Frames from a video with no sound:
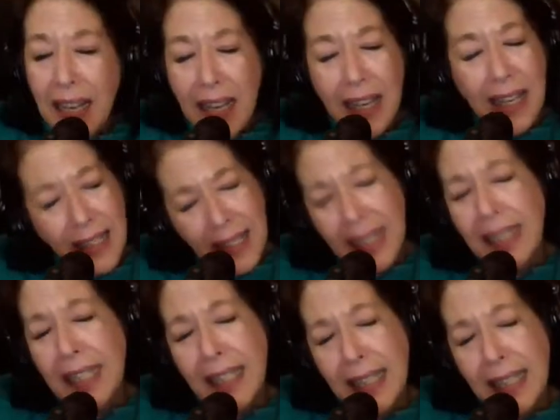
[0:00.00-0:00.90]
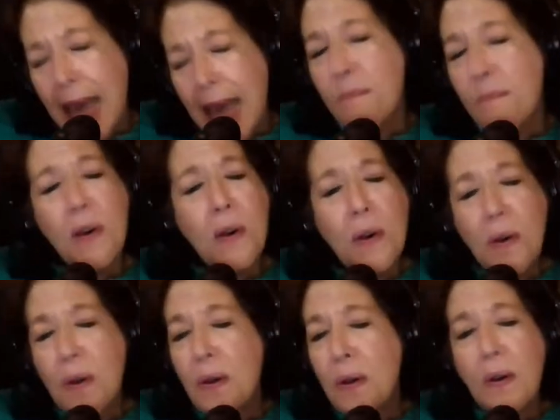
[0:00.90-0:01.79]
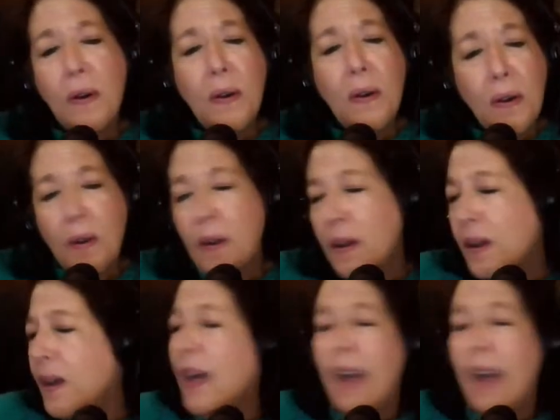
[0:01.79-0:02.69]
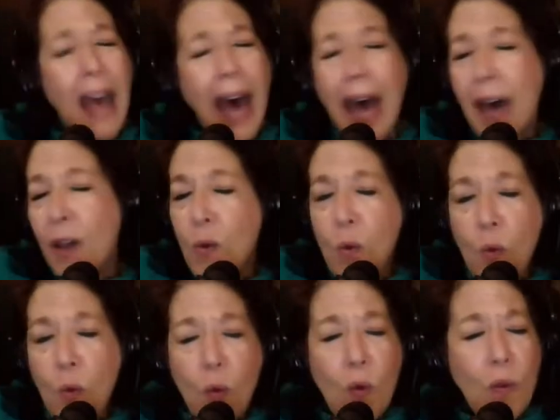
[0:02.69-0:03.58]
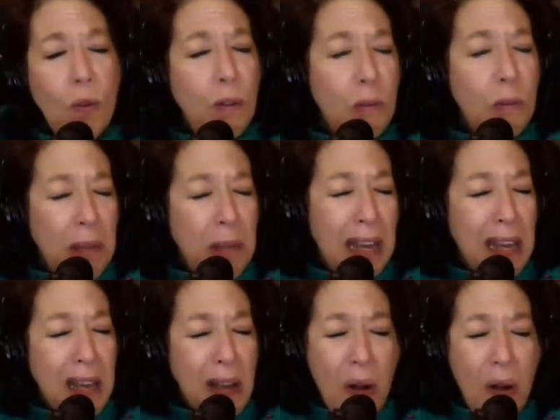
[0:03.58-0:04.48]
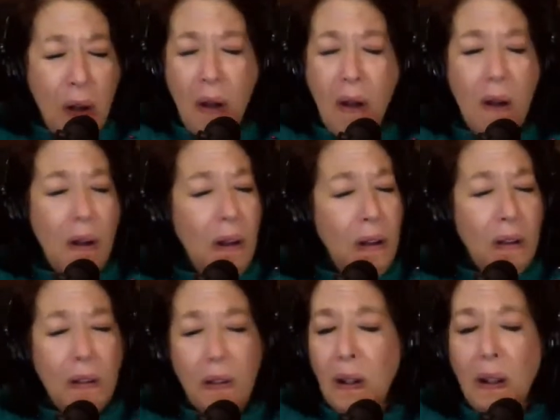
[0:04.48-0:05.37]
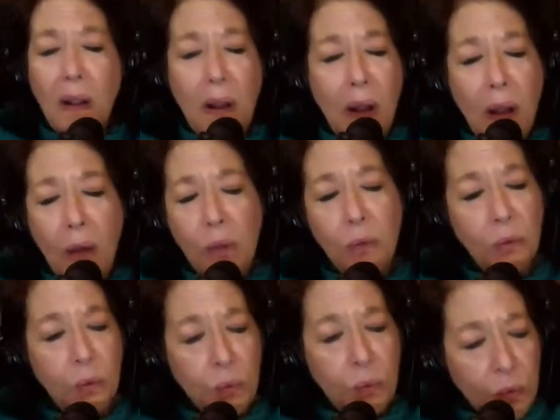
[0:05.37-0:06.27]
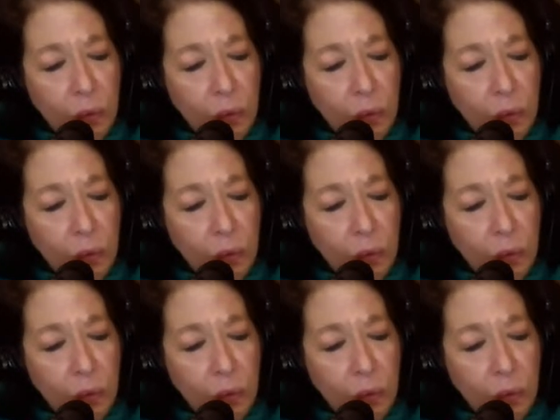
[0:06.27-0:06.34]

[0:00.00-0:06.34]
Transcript: this December. I don't wanna be all alone.